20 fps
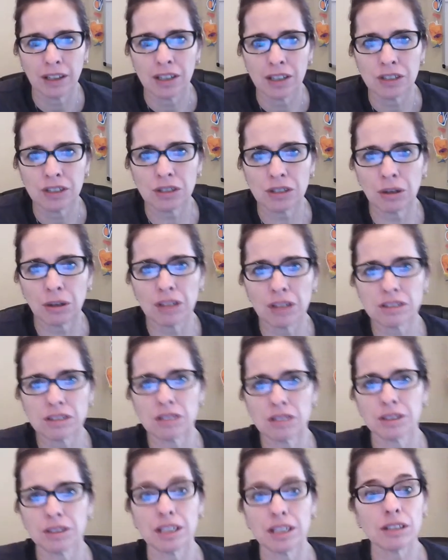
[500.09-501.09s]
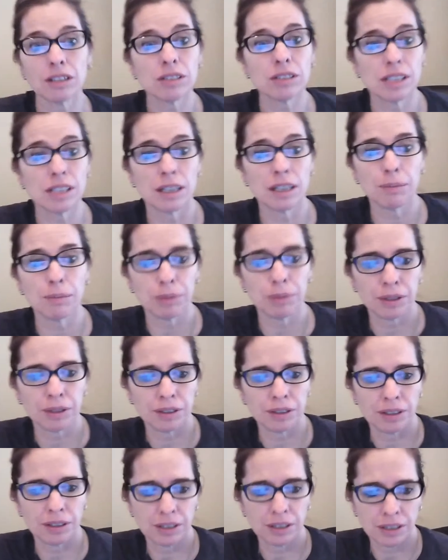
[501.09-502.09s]
So also another tip,
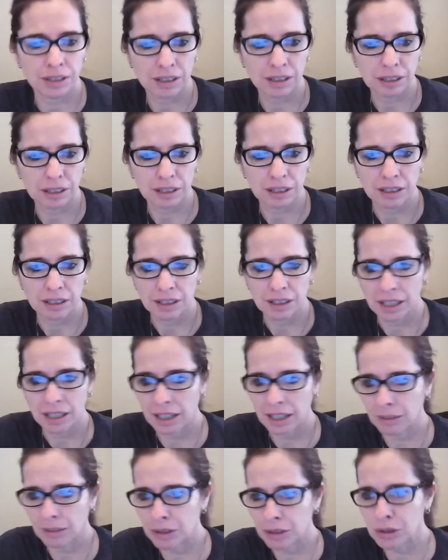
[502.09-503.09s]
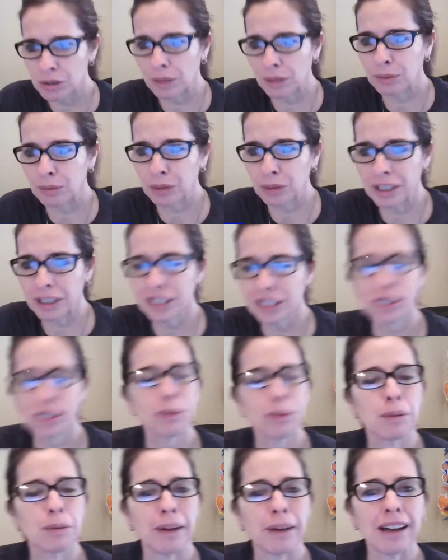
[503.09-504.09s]
and we dropped Wendy, she'll
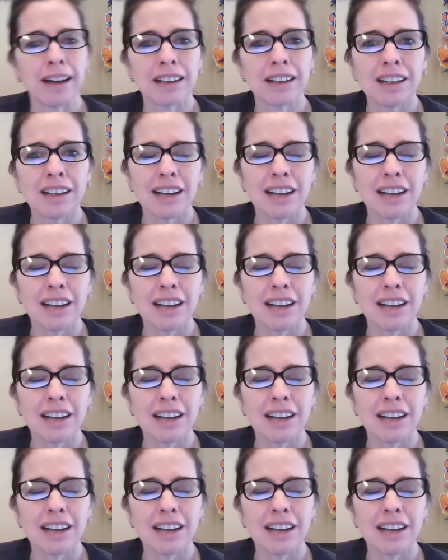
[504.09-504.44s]
be back.